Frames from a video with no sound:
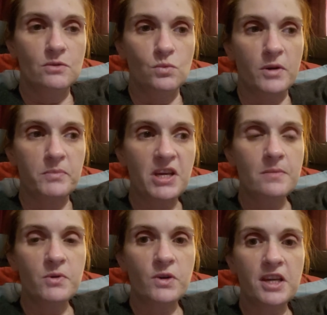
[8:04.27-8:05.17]
when
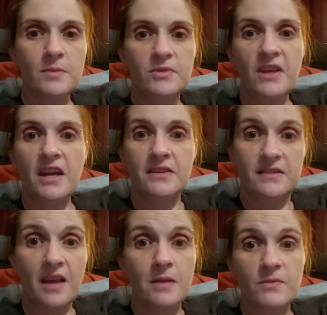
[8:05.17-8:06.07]
people keep saying the
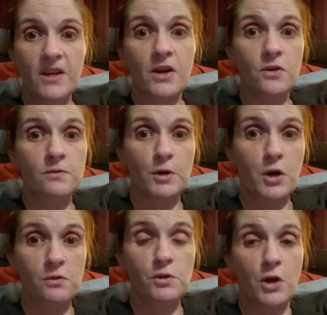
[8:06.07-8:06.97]
same thing over and
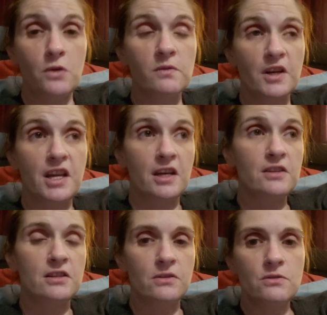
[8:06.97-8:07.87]
over and over
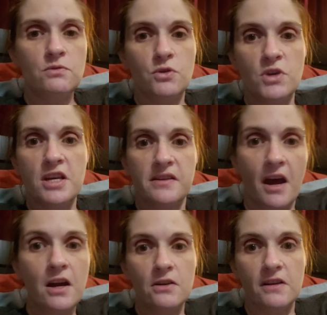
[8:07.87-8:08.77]
again, you do get
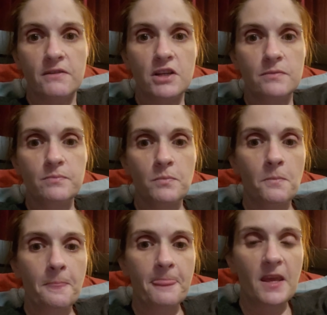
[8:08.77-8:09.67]
tired of it.
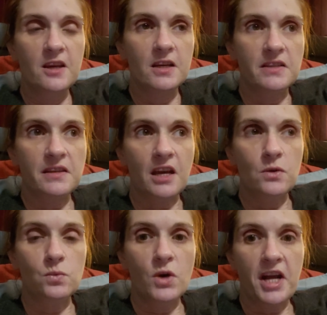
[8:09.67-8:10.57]
It's like
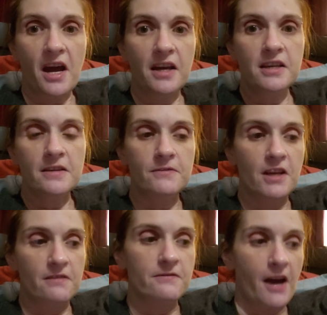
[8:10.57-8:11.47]
when I give
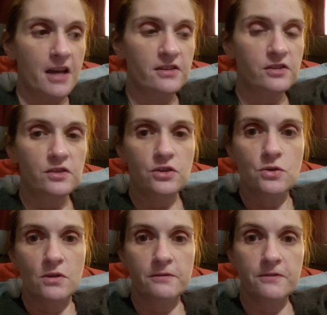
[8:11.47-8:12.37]
advice
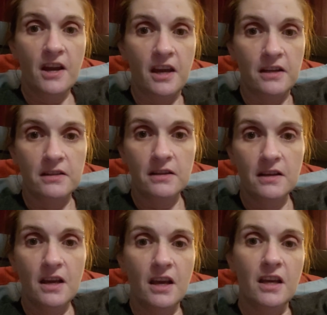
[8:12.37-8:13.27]
to a friend,
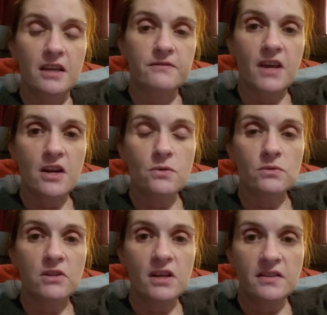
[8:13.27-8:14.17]
if they don't
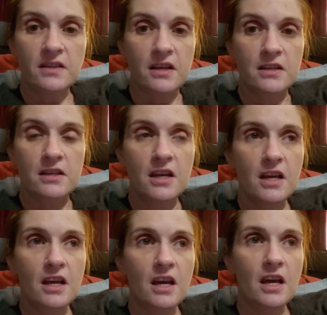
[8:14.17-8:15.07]
listen,
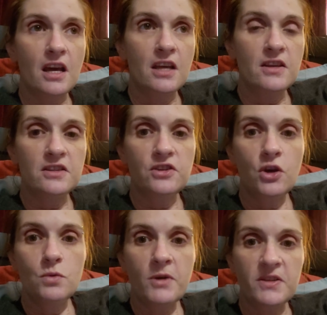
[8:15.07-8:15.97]
and then
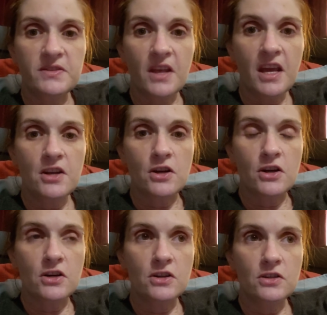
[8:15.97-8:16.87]
2 months
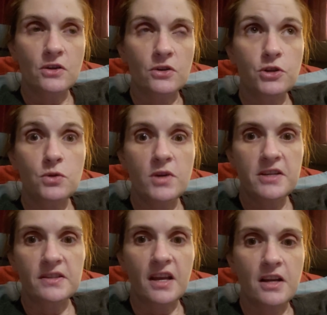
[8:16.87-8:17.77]
later or 2
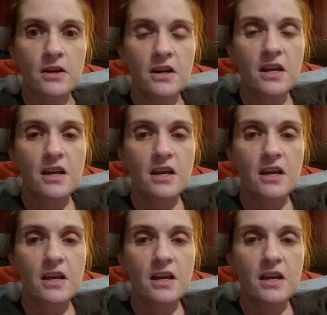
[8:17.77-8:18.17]
weeks later,